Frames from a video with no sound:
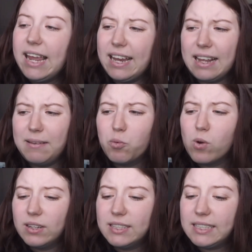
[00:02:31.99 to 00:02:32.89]
And I
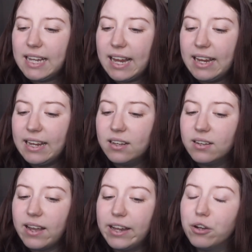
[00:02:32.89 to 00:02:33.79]
want to say,
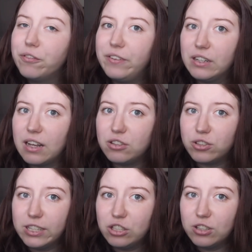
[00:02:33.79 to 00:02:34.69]
I know Fear Not
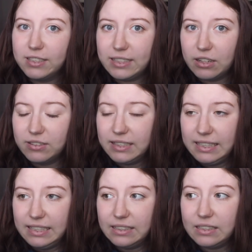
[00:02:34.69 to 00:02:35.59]
Tarantula sells
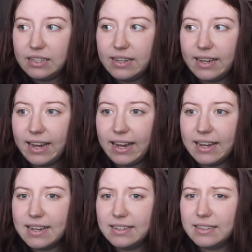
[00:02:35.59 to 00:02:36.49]
these,
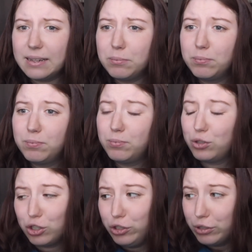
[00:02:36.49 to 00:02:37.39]
and I'm
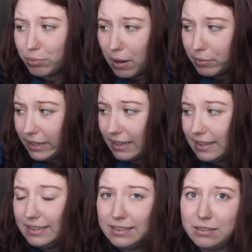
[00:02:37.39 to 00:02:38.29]
sure you could probably get
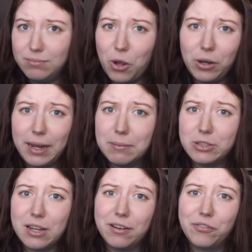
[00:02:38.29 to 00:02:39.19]
these on
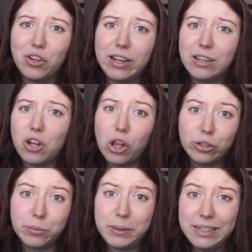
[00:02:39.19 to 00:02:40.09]
Amazon for like
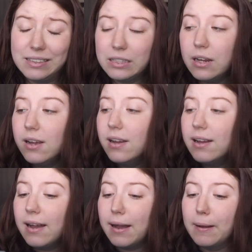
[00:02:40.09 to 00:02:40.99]
$1 a piece.
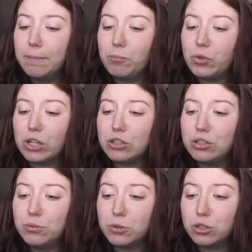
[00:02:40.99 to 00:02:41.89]
They're
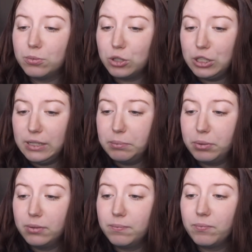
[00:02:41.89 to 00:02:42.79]
super, super cheap
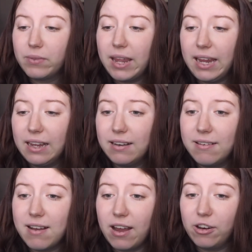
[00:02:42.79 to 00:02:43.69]
and
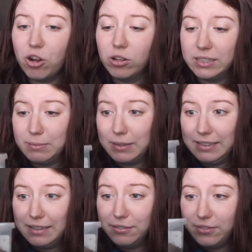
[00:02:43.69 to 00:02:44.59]
not at all
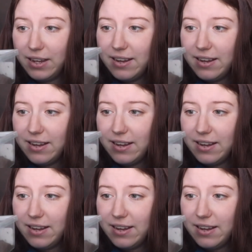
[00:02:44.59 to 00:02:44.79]
expensive.